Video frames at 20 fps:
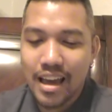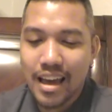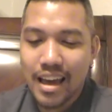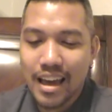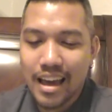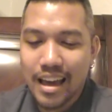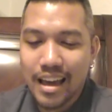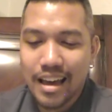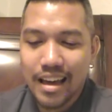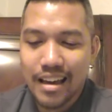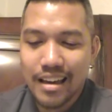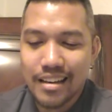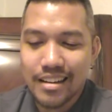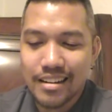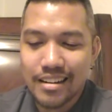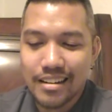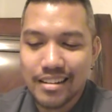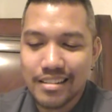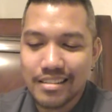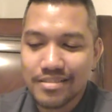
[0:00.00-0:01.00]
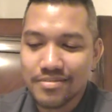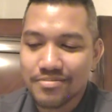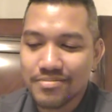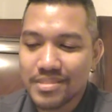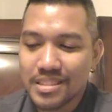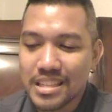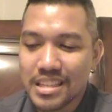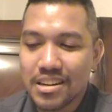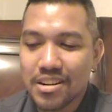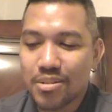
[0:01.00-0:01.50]
And,
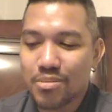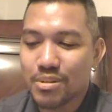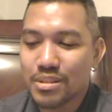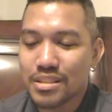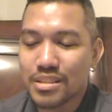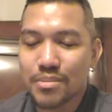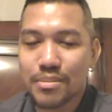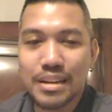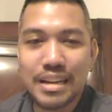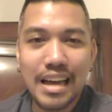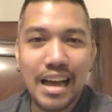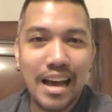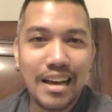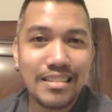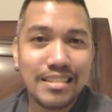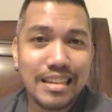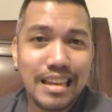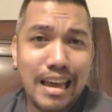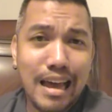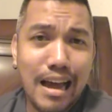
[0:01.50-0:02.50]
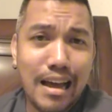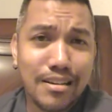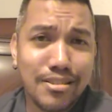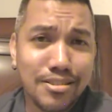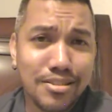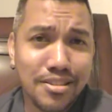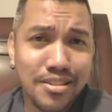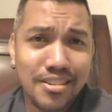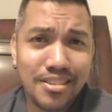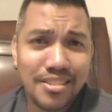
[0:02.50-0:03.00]
you know, when somebody asks, they
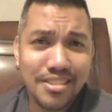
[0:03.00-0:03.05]
ask.